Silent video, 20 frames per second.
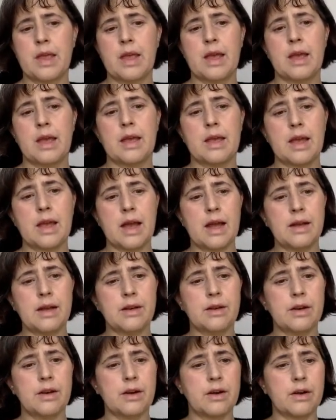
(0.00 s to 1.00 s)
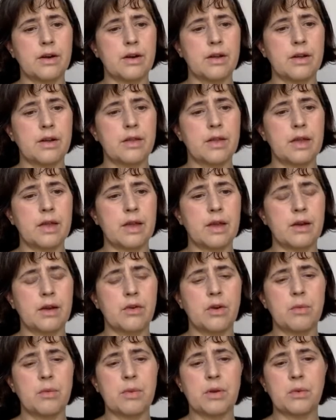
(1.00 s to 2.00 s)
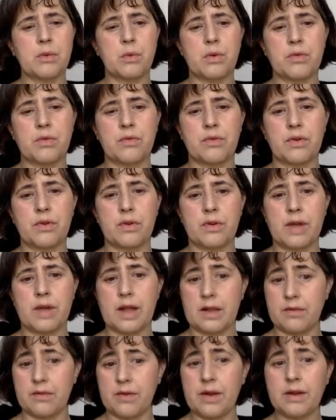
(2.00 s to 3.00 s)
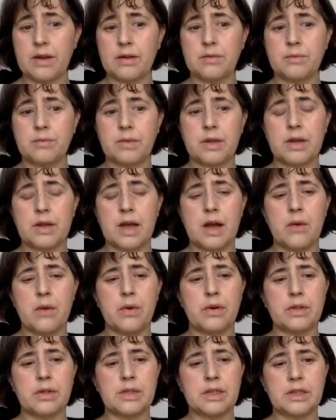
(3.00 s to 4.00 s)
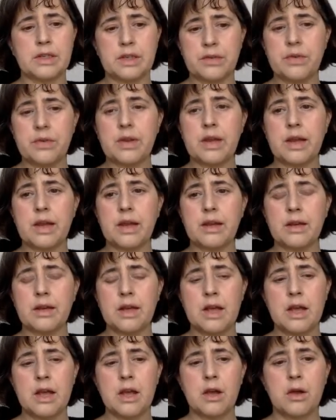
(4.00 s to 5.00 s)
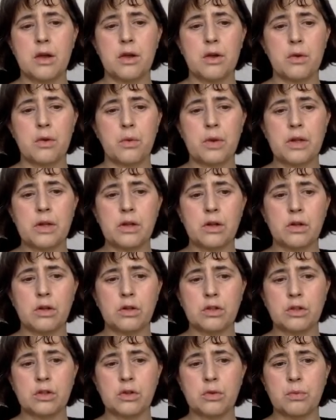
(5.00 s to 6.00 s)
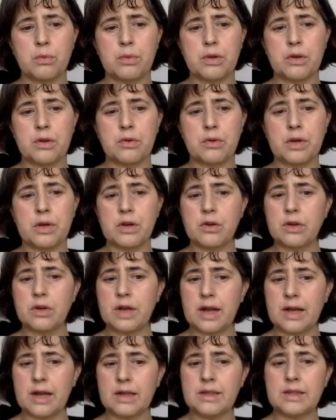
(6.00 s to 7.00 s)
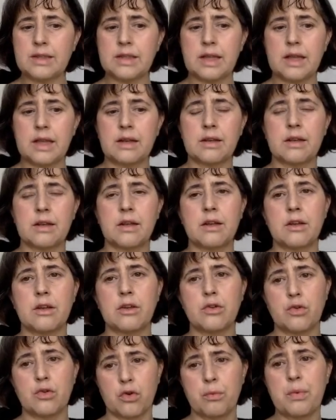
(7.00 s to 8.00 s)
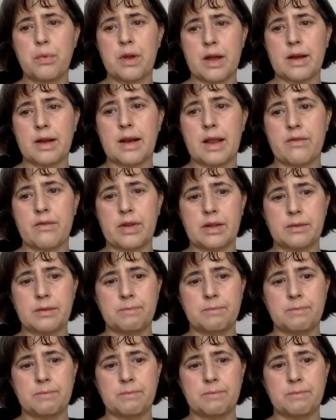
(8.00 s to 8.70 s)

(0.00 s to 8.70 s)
Uh, under the agreement with uh, uh, our certificate uh, will also be recognized at European level.